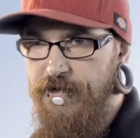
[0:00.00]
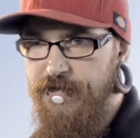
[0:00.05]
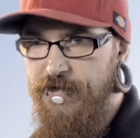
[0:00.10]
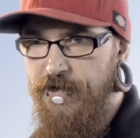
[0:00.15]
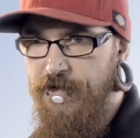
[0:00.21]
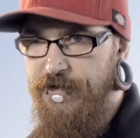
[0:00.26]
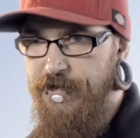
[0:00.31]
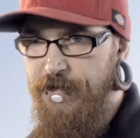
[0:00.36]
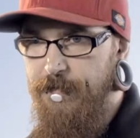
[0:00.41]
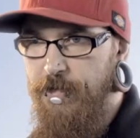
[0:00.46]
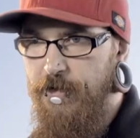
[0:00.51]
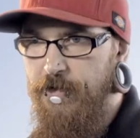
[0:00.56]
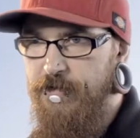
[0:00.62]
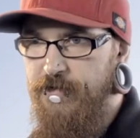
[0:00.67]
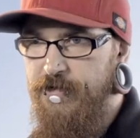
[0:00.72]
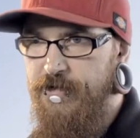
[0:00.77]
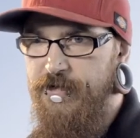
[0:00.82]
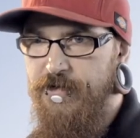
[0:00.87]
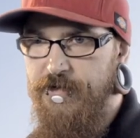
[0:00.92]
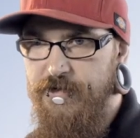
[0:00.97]
outside the
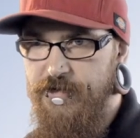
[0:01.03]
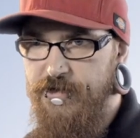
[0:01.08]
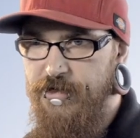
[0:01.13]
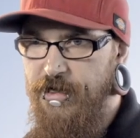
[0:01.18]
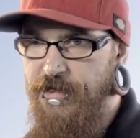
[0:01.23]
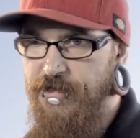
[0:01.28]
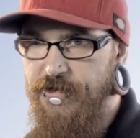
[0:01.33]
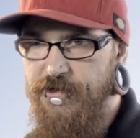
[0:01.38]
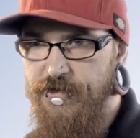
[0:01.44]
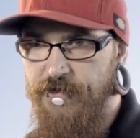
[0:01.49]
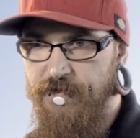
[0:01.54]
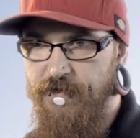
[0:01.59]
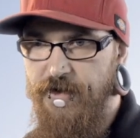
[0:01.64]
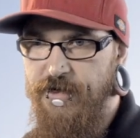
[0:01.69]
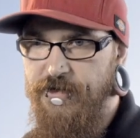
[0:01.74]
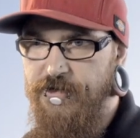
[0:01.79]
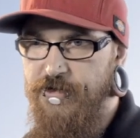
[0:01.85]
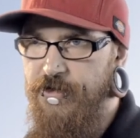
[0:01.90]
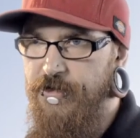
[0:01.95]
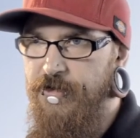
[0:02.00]
box, change
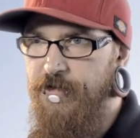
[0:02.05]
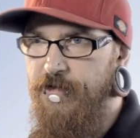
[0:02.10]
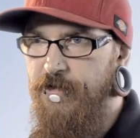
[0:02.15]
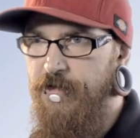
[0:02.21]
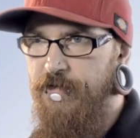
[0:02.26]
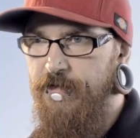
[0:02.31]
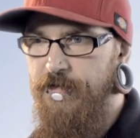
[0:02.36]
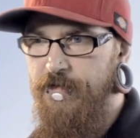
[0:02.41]
direction,